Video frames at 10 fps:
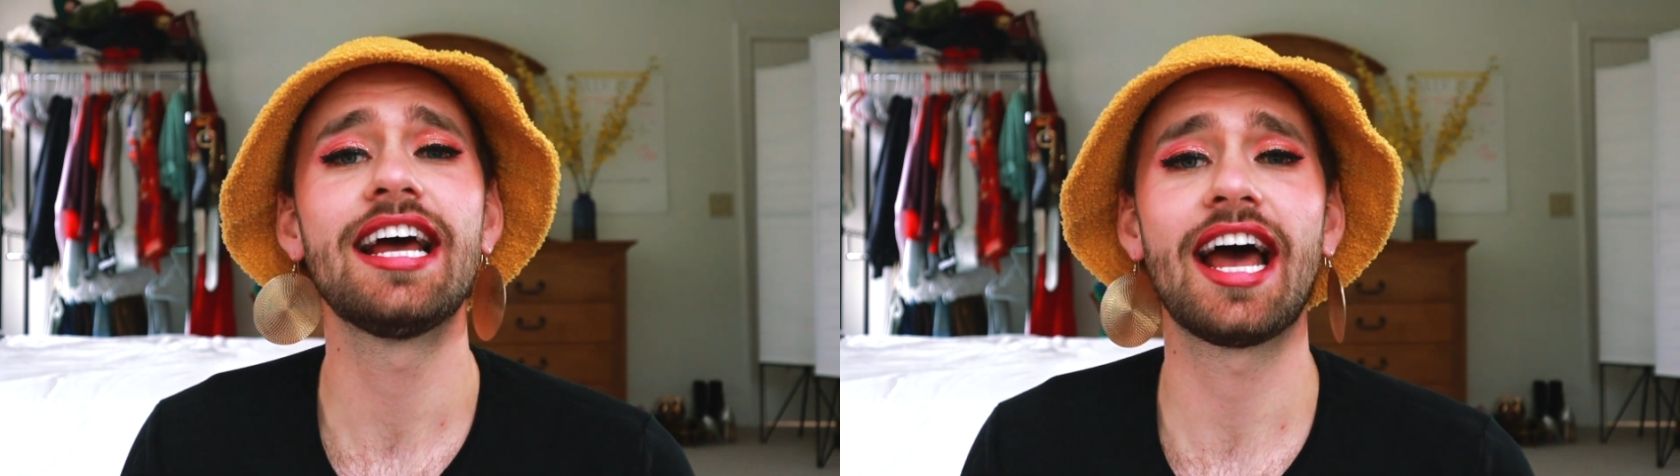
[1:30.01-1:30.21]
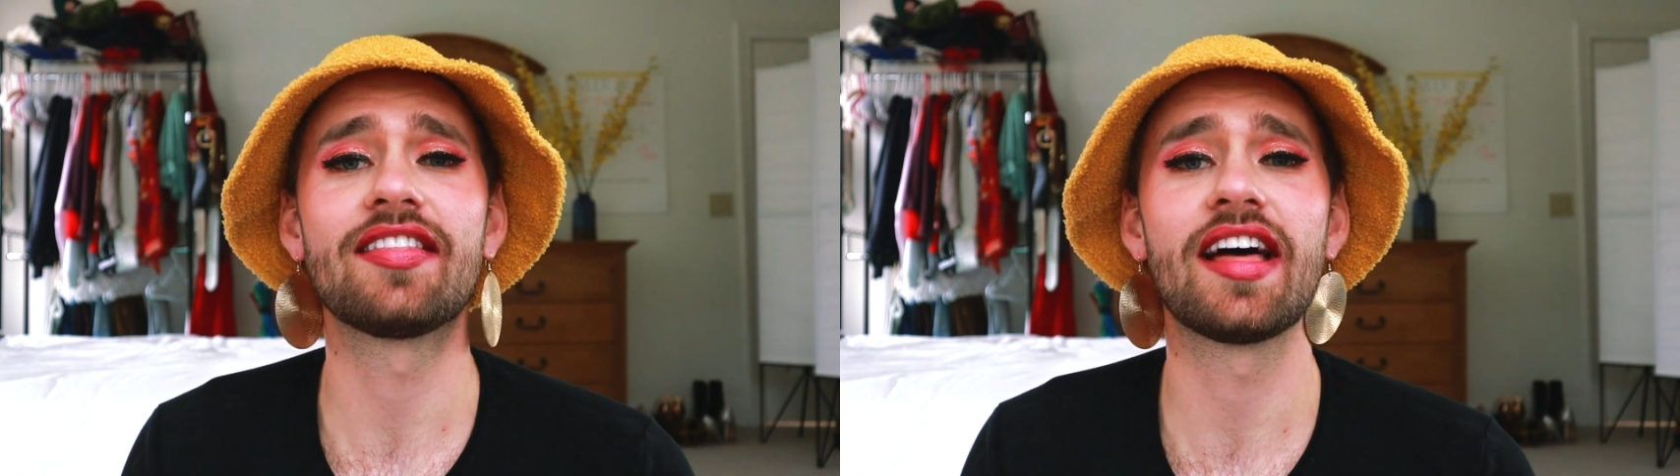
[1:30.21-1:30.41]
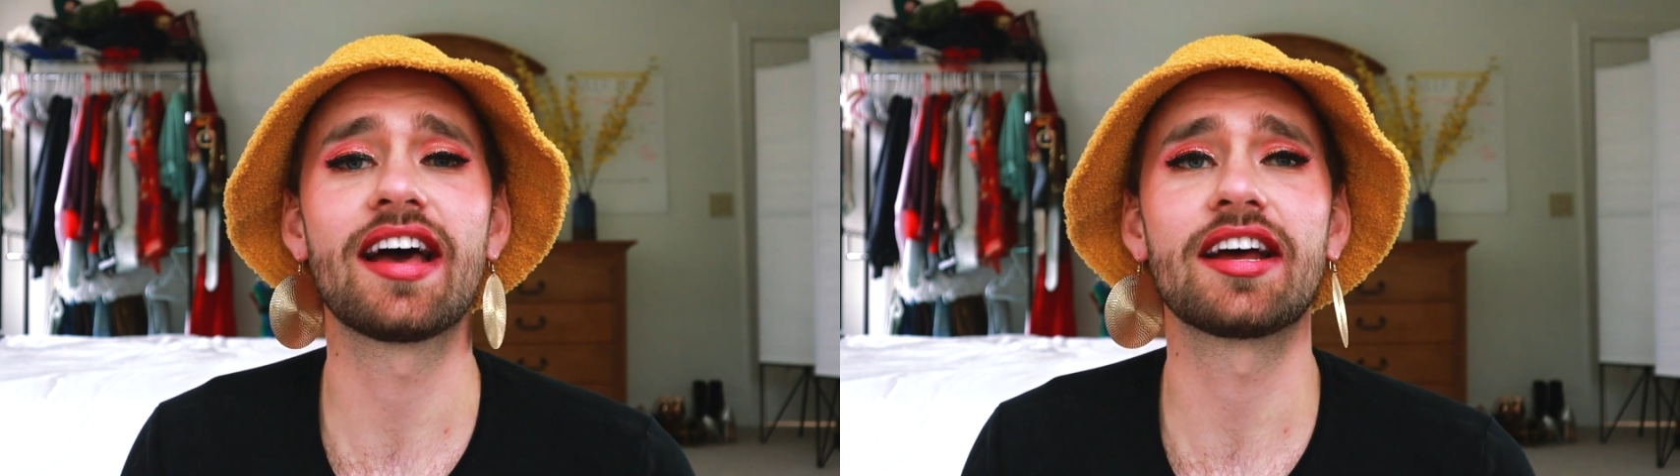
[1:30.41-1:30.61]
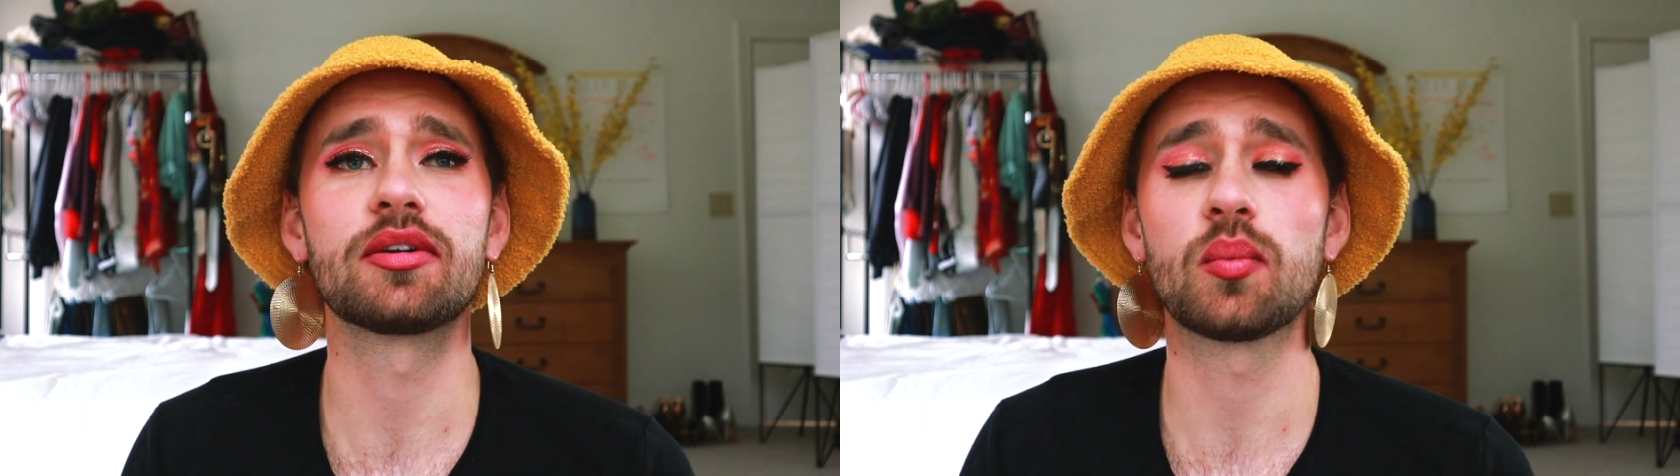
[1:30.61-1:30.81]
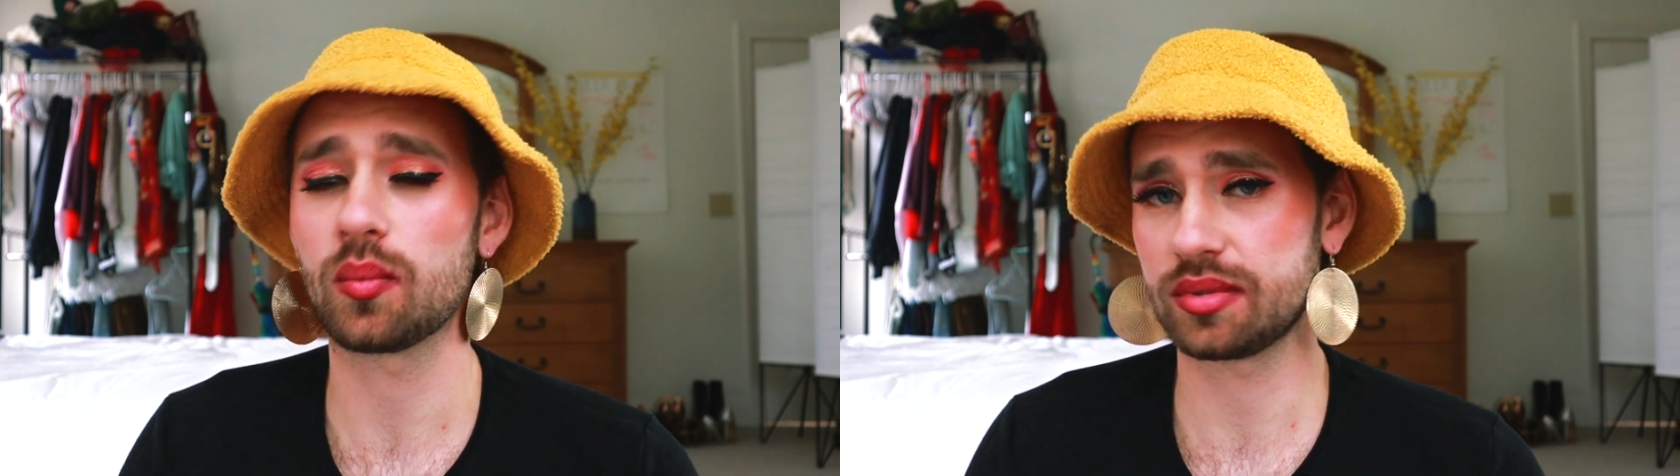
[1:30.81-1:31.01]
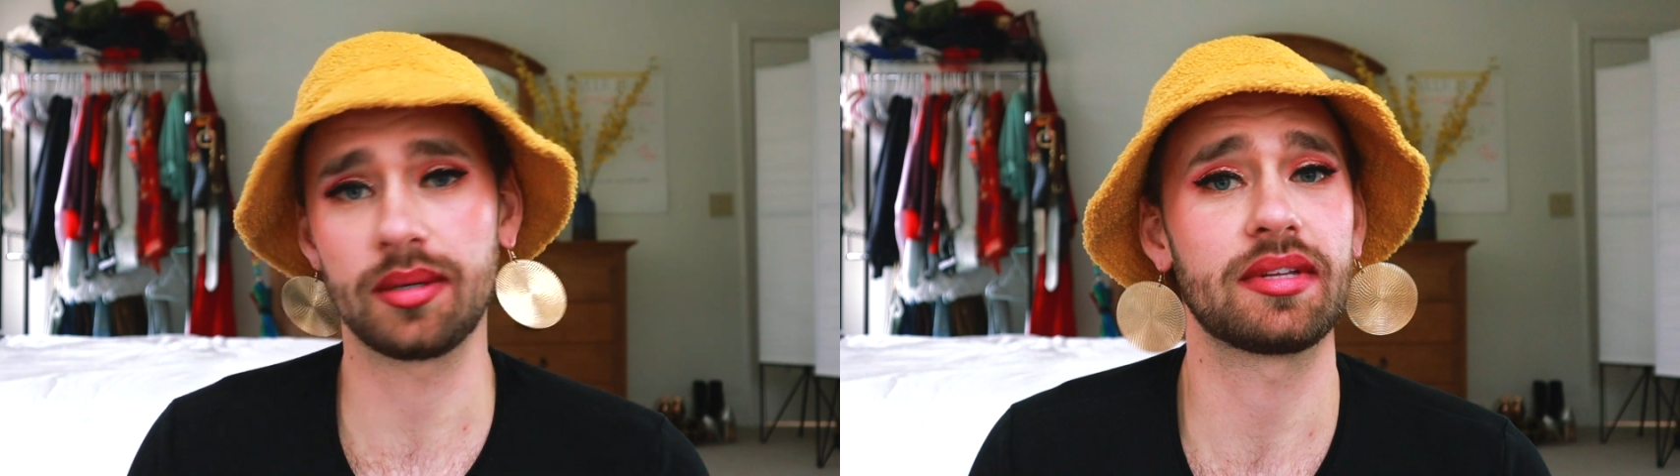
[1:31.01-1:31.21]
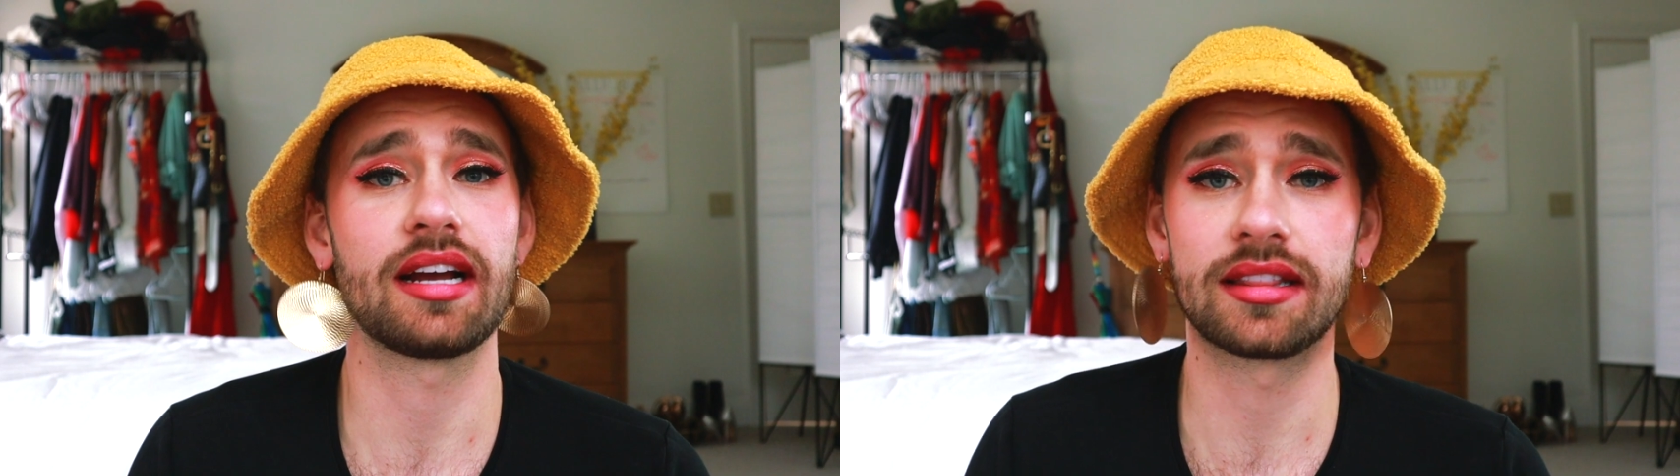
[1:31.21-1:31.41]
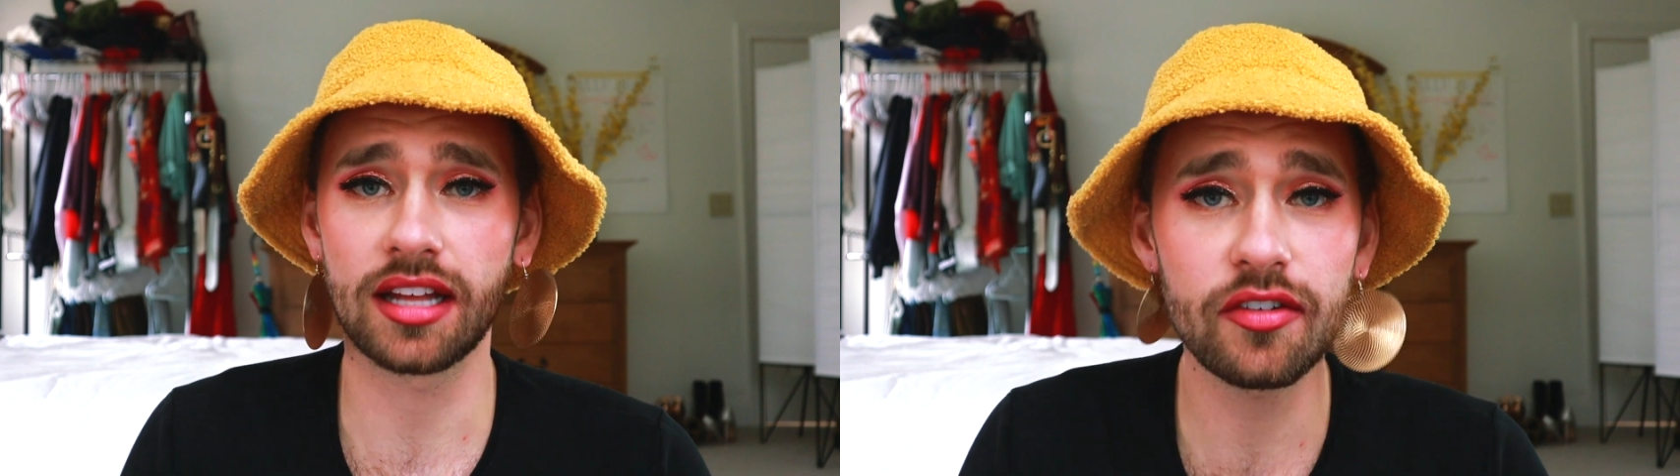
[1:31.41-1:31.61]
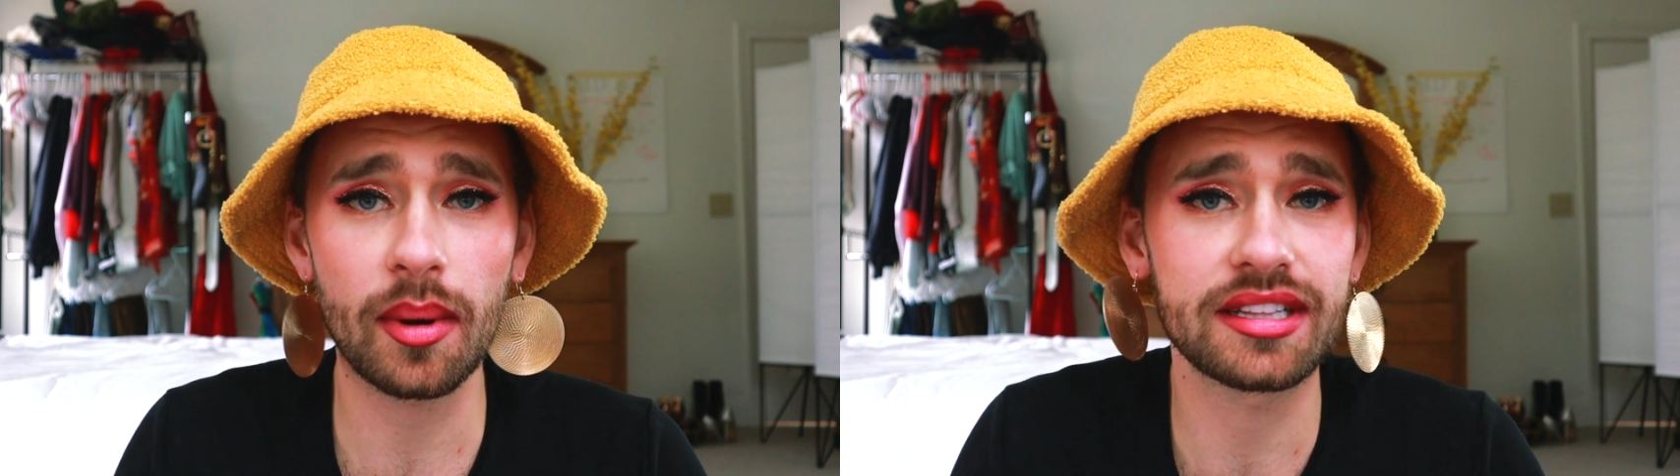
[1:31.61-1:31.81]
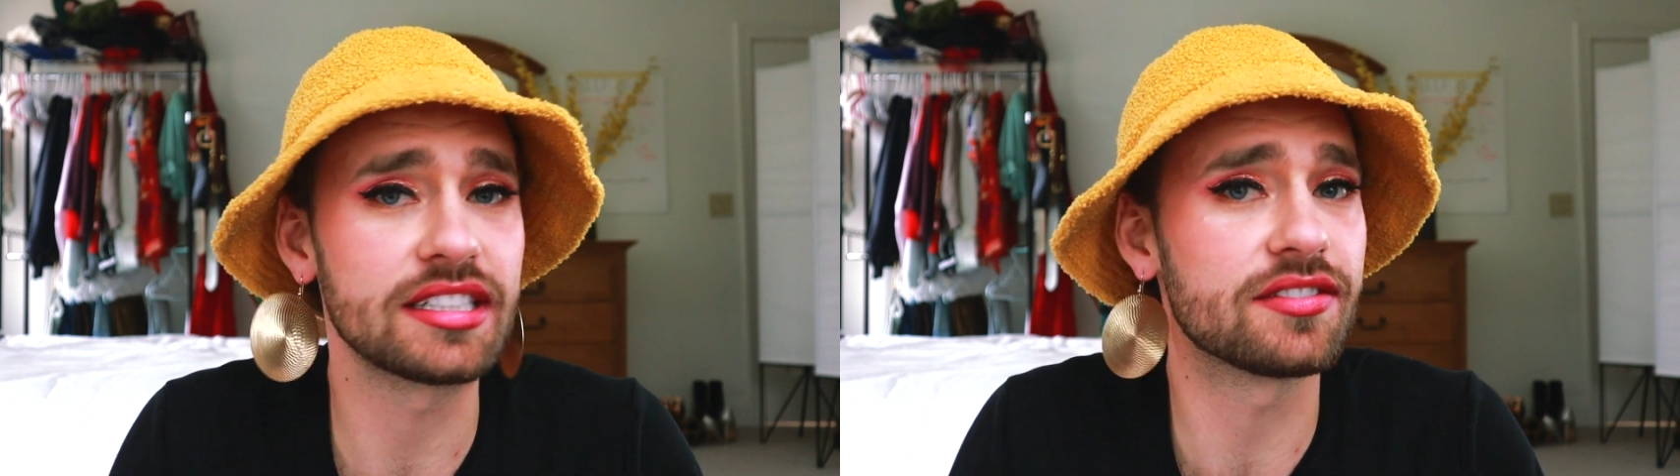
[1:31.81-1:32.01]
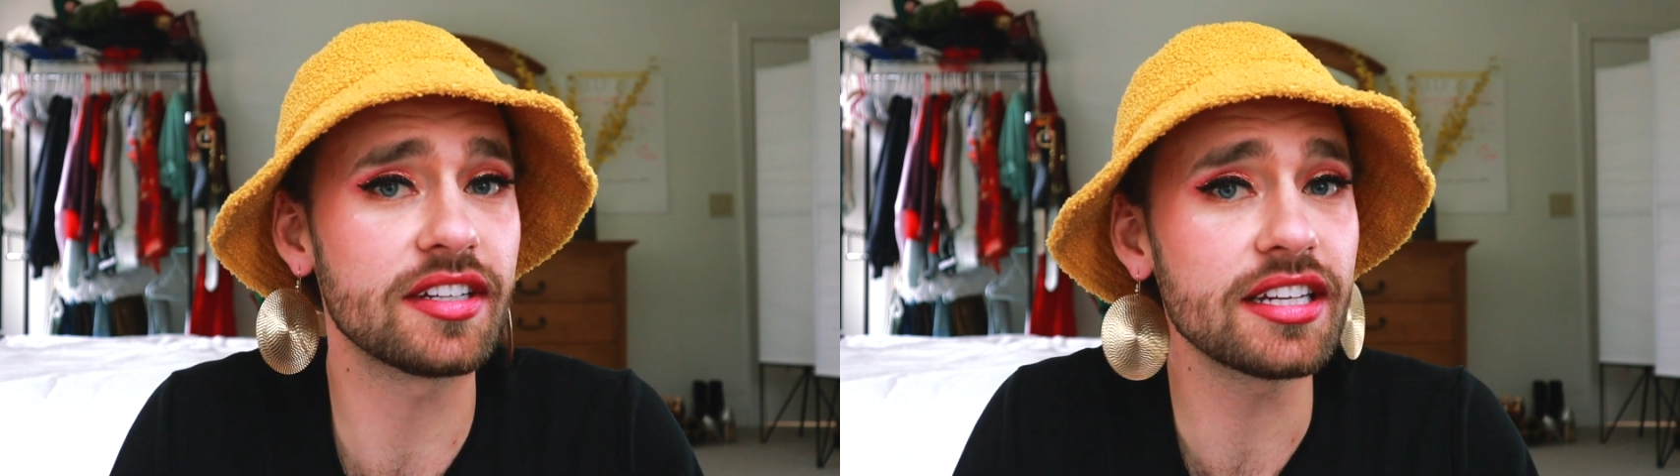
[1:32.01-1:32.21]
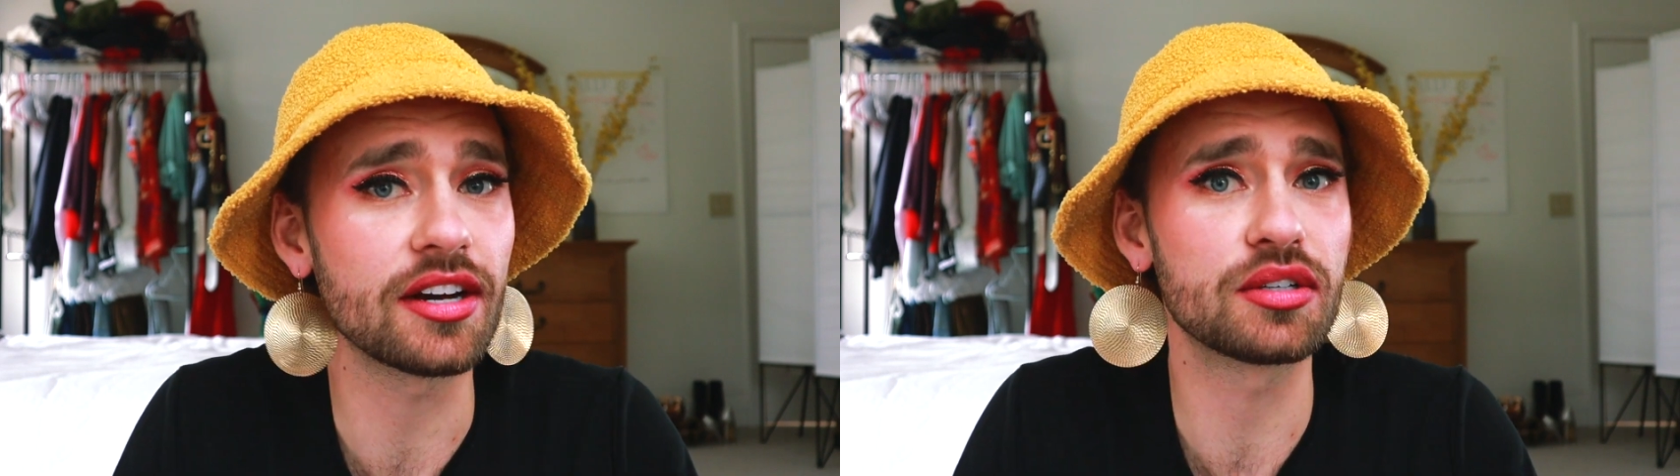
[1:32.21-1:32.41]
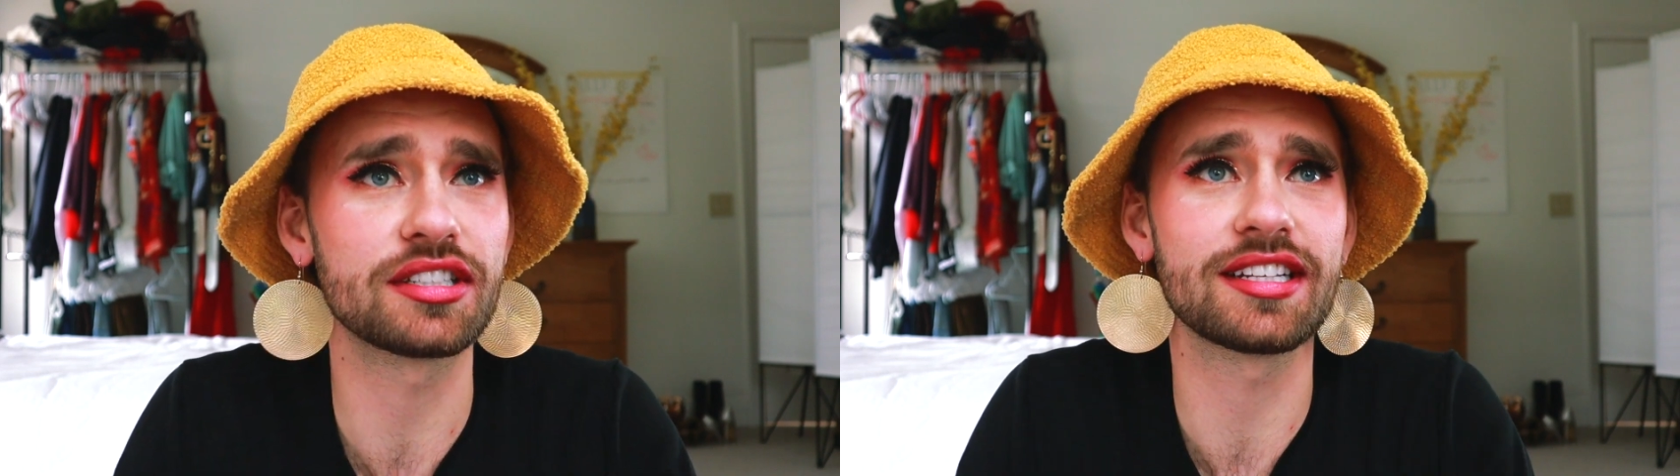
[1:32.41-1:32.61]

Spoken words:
And then something I love about these videos is